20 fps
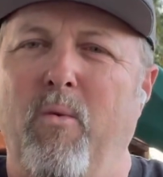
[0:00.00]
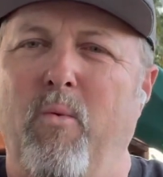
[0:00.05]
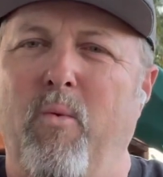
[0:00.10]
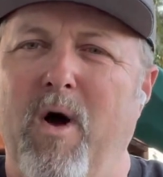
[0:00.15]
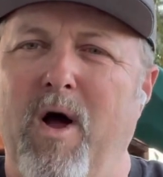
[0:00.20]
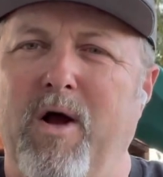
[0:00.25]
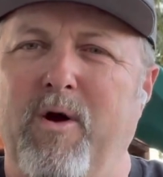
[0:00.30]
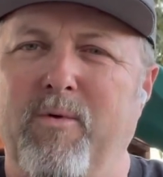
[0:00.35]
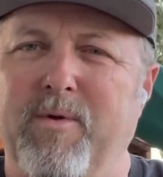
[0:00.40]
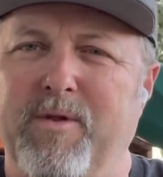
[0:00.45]

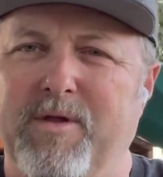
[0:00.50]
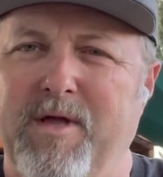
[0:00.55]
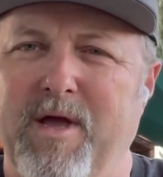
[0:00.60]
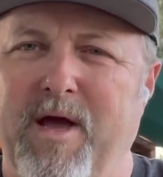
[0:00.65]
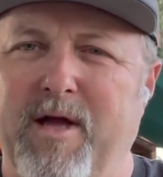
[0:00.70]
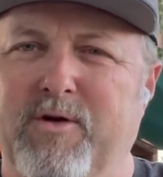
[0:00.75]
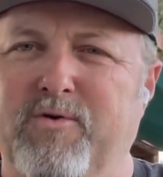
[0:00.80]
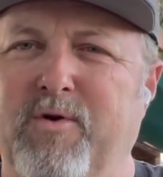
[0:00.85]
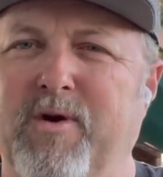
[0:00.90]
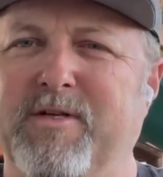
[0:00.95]
Walk with
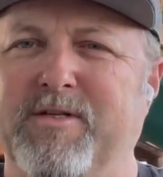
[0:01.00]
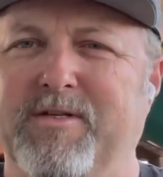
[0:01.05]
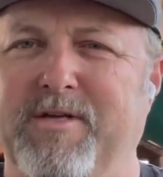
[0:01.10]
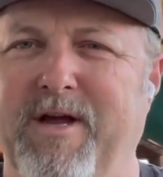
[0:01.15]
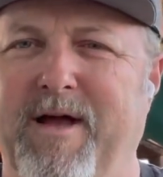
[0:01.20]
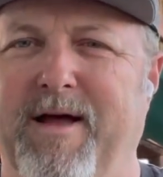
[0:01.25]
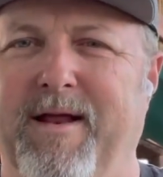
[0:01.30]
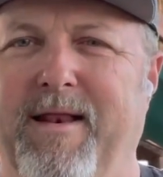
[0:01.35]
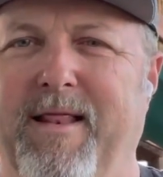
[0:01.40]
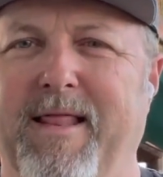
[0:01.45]
God. Trust
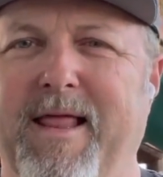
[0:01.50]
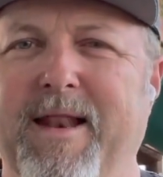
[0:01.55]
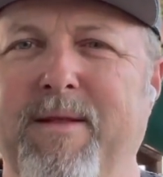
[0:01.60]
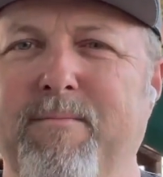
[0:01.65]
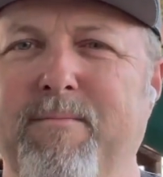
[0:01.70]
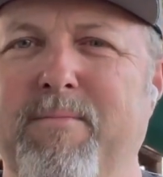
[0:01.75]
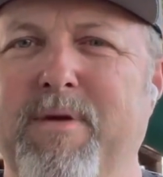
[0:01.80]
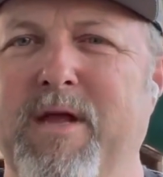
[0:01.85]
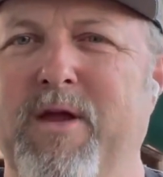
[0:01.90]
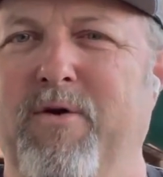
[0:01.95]
God. Let
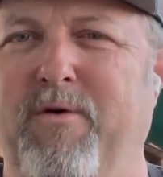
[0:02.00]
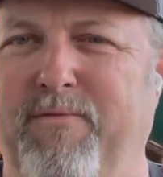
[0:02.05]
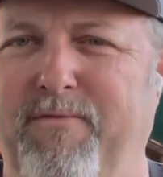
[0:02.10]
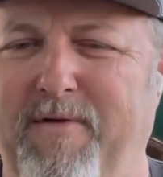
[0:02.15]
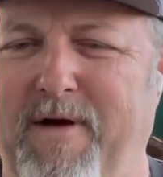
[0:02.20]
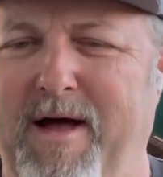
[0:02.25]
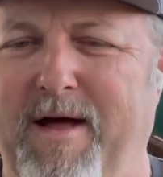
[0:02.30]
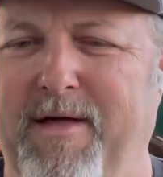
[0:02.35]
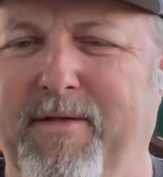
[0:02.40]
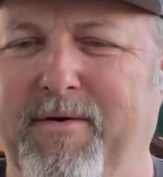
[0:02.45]
Him be your
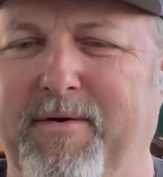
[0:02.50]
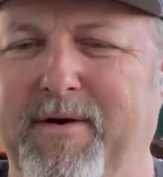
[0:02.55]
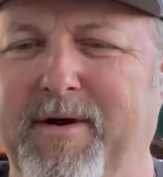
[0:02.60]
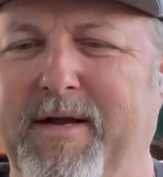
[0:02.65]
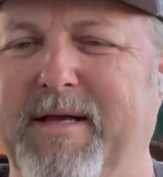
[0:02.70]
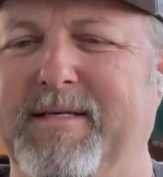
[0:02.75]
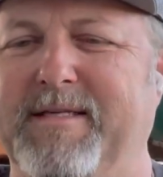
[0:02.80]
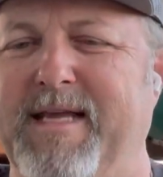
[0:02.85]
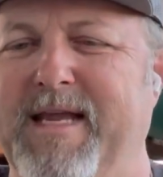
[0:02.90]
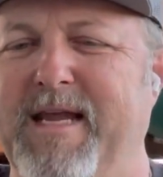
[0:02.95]
Father,
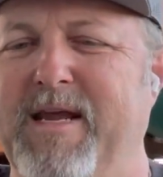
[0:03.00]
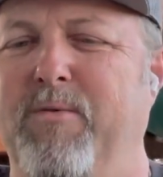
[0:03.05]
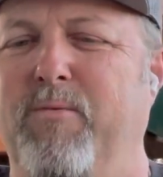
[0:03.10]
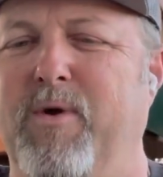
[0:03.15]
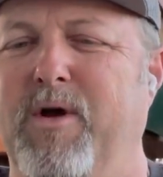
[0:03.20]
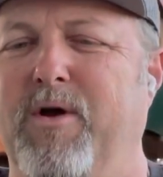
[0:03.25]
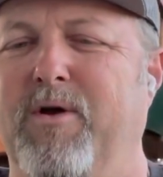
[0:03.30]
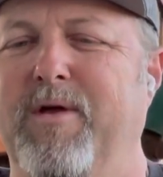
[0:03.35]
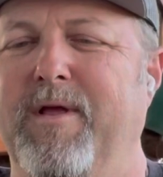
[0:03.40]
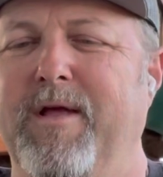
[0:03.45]
because He
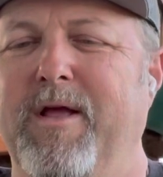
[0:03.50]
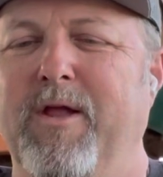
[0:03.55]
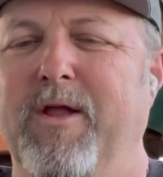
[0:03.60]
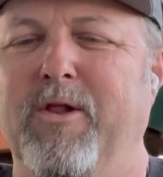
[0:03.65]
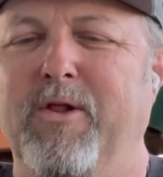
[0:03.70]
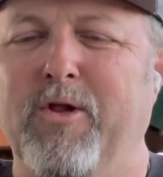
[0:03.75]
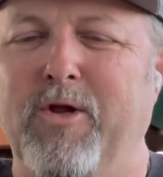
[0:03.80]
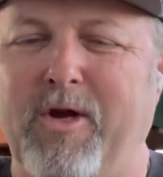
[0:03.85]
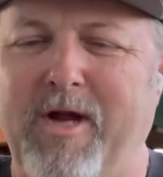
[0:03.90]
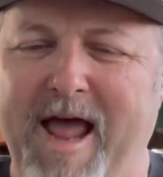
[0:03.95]
will
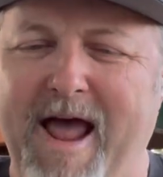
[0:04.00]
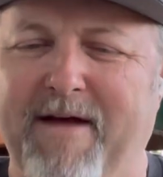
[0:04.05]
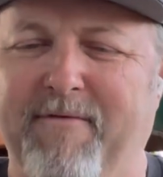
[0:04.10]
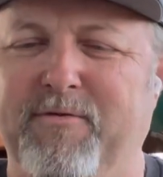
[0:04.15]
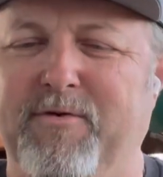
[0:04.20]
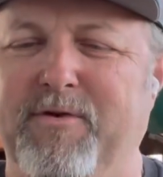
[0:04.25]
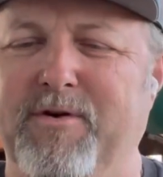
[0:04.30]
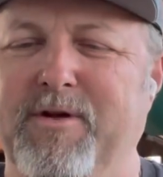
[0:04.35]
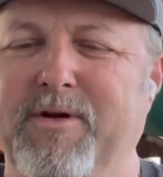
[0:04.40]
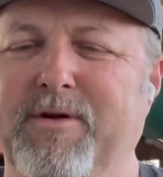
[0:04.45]
look
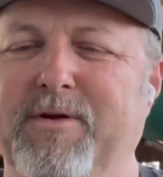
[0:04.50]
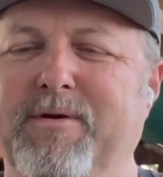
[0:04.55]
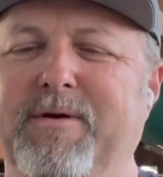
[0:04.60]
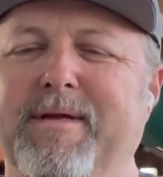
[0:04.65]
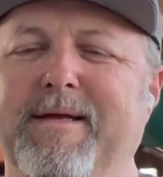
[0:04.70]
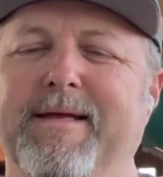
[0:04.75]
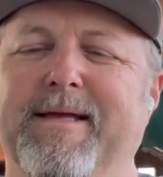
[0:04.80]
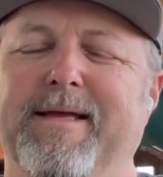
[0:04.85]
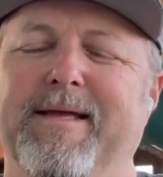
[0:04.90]
after you.